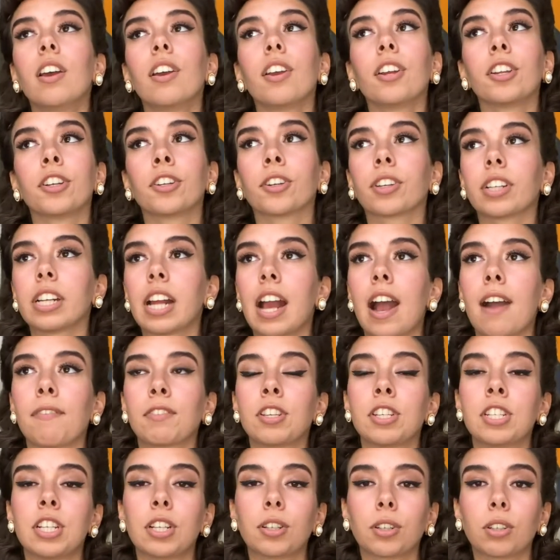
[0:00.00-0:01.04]
You're gonna have to
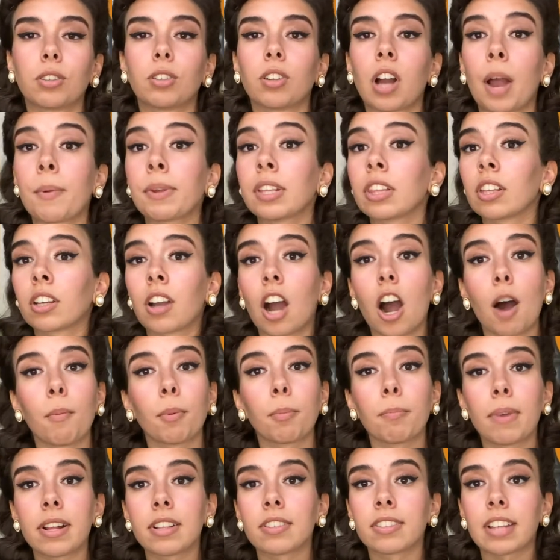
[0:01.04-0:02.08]
deal, the
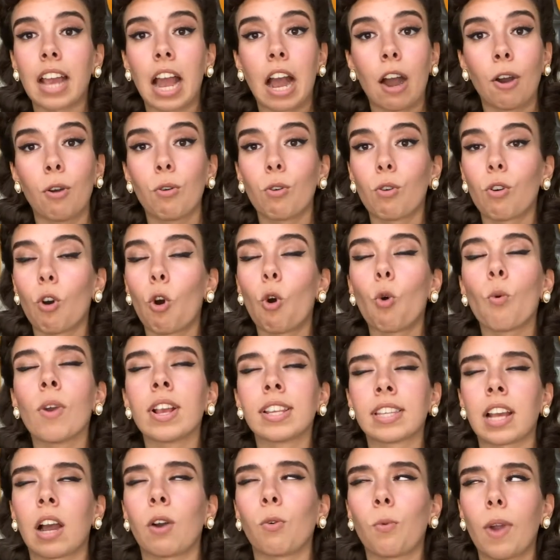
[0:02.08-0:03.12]
compliments always
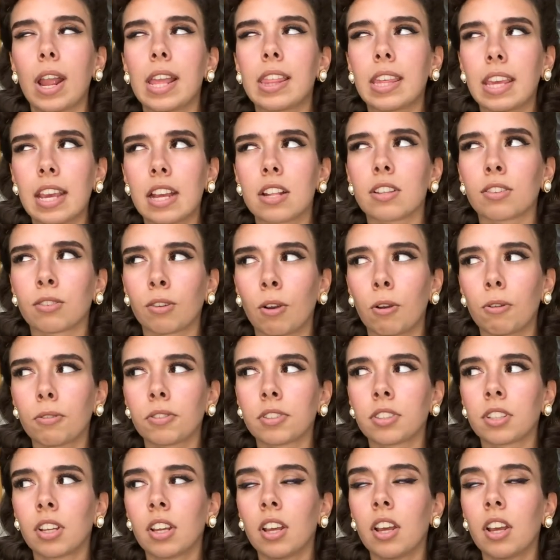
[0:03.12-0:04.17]
outweigh the insults,